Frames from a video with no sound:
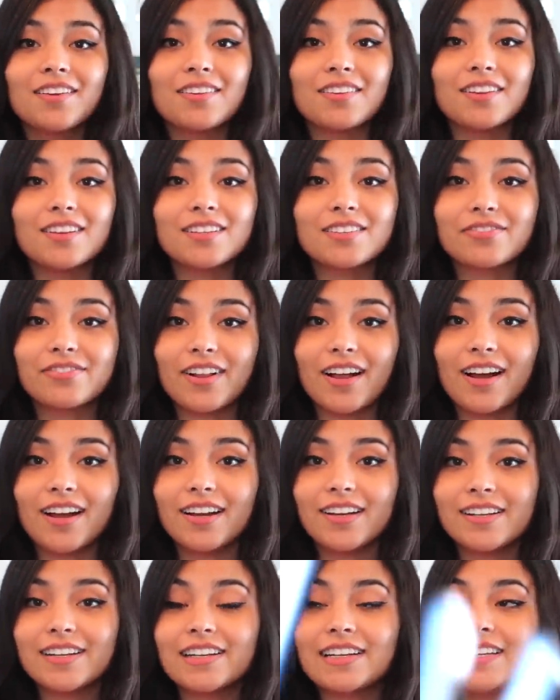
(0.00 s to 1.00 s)
this flat
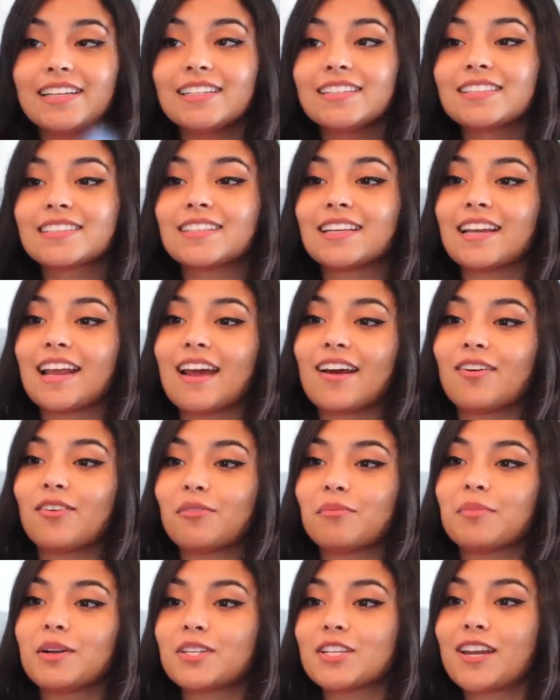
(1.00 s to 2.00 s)
iron is and how
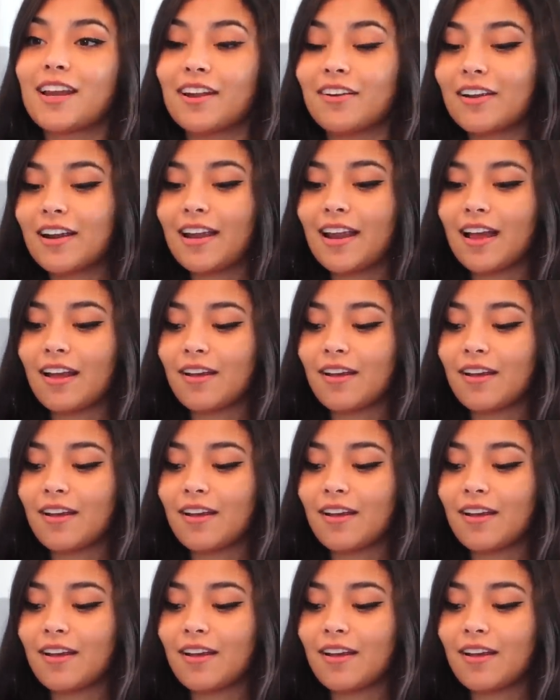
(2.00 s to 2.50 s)
much hair I